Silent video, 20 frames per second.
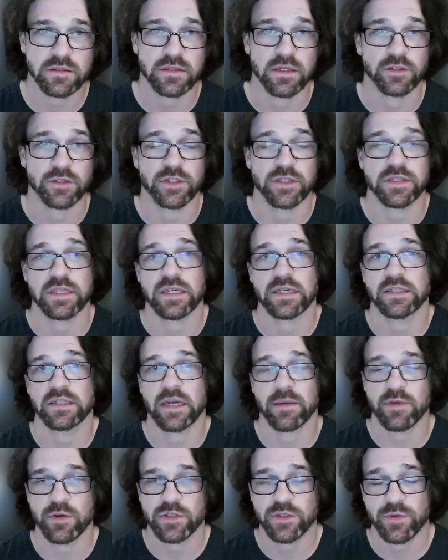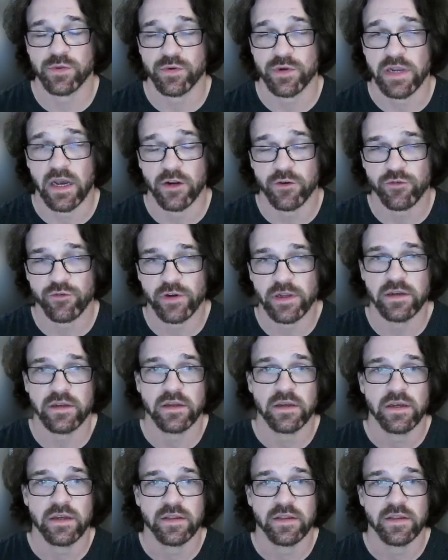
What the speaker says: such as the WS300,